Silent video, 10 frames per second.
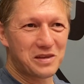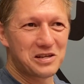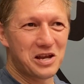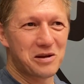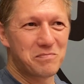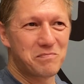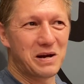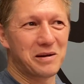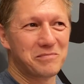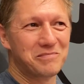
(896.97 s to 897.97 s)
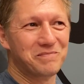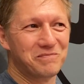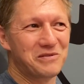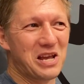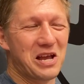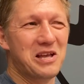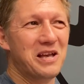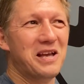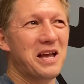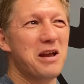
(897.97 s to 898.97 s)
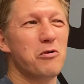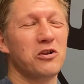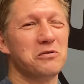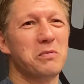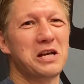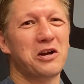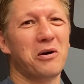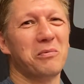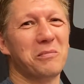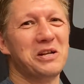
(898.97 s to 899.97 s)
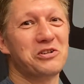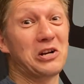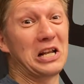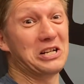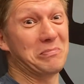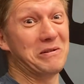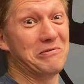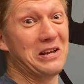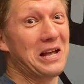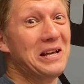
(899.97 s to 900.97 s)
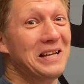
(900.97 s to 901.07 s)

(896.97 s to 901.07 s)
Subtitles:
Yeah, but yeah, he wasn't being complimentary, let's be fair.